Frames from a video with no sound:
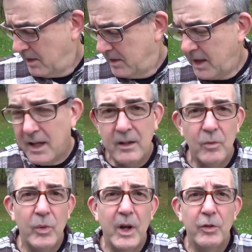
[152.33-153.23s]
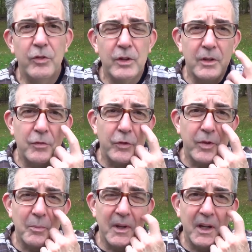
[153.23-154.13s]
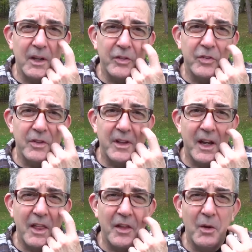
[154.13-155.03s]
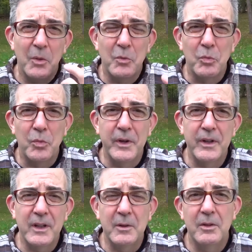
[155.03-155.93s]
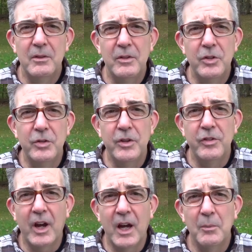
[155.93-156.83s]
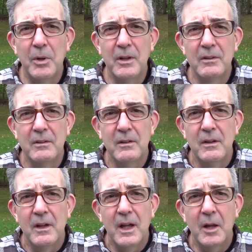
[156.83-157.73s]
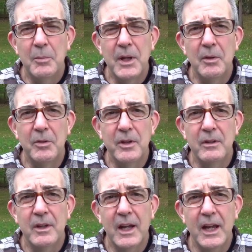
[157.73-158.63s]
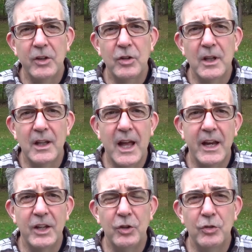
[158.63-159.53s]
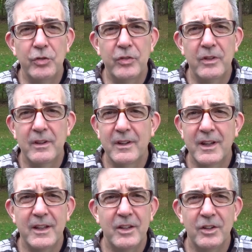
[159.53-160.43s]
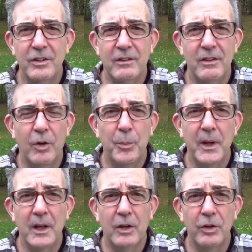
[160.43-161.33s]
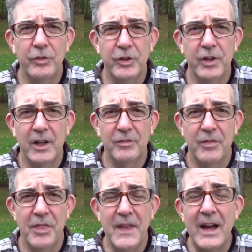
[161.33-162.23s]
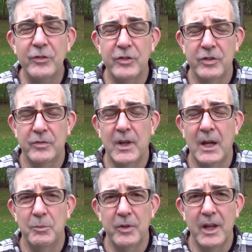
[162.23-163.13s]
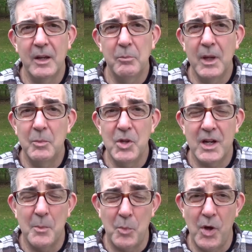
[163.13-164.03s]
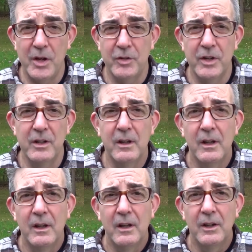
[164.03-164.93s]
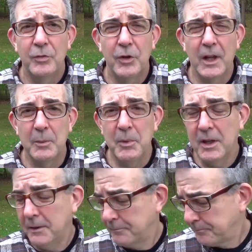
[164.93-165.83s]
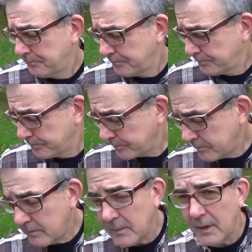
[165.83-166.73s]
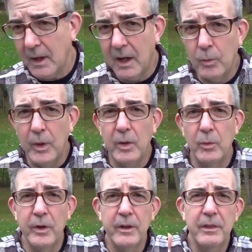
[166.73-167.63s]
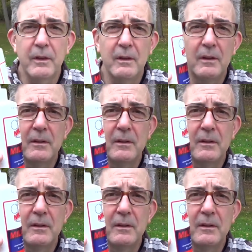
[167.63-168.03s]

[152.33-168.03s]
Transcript: Then, when I was looking for something else that I thought would really do the job and be able to handle a lot of use, not that you're opening and closing your knife thousands of times a day, maybe a couple hundred if you're like me, I went with